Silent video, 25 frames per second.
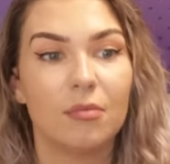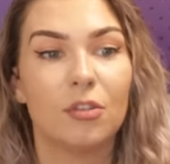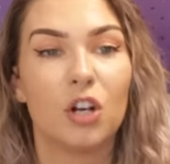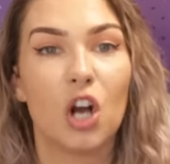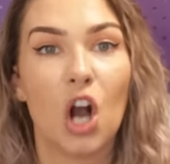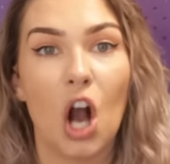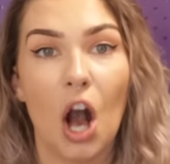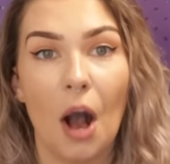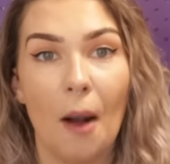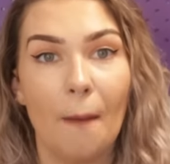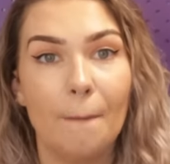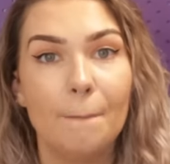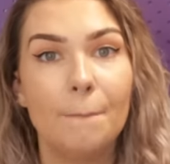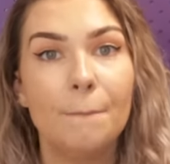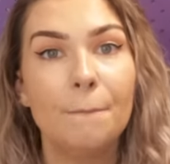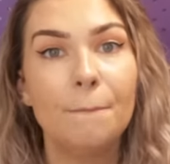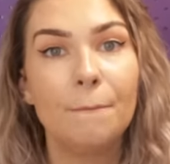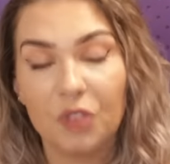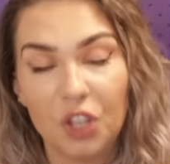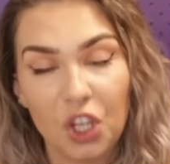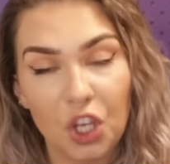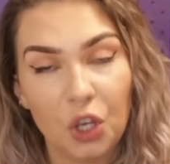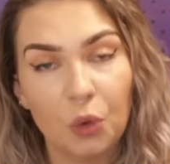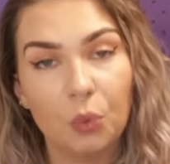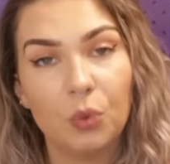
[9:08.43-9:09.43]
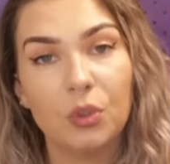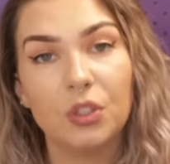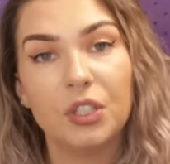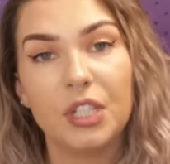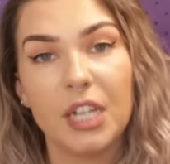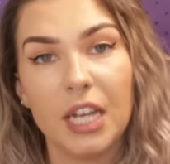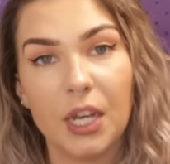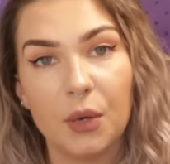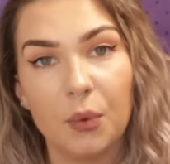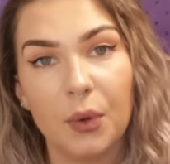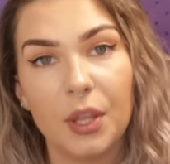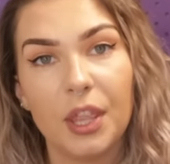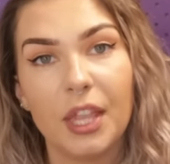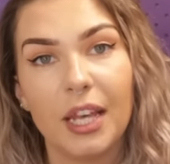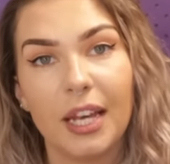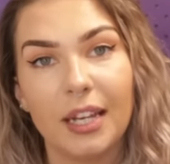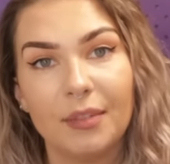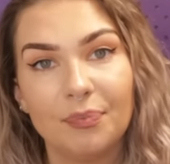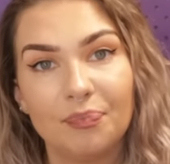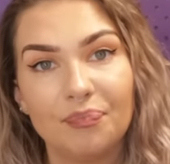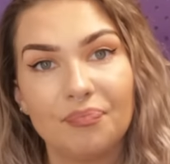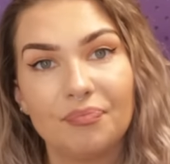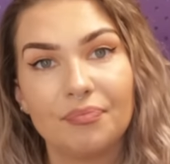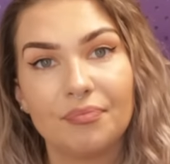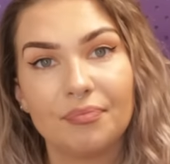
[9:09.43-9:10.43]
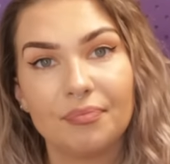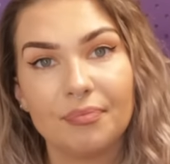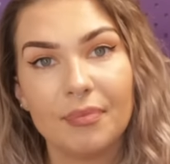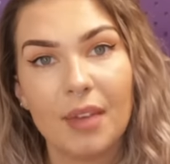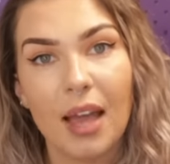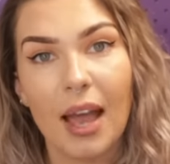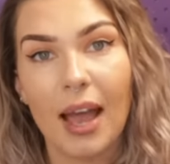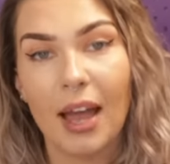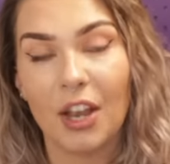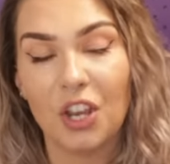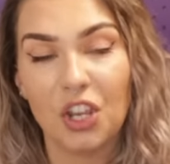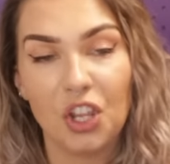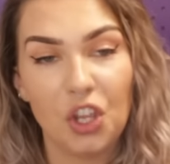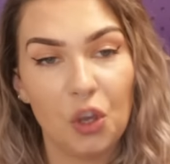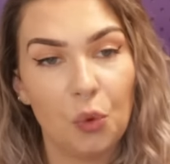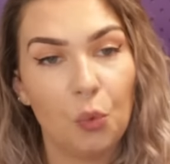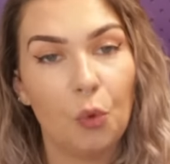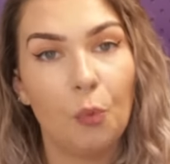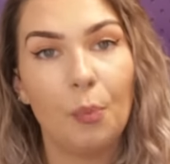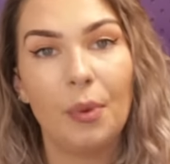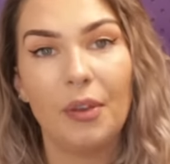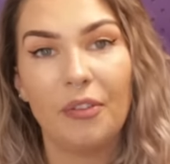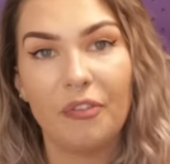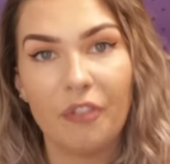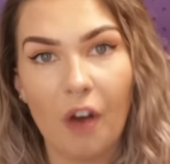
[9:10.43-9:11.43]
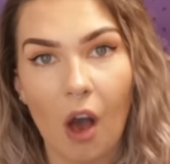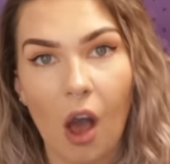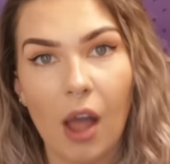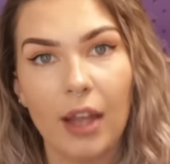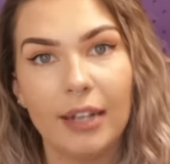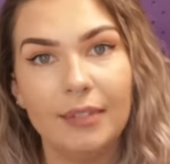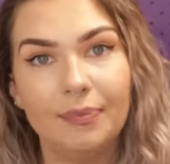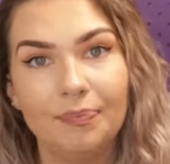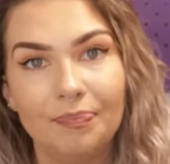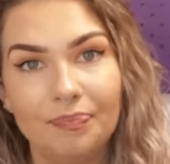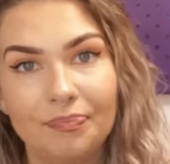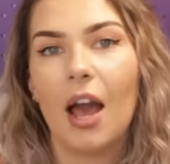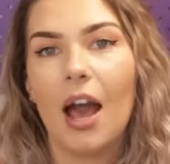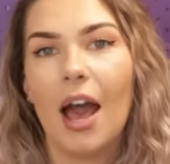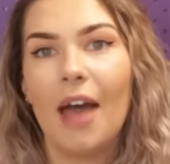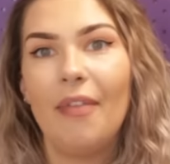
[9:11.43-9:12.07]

come, you will deal with it and you will be fine.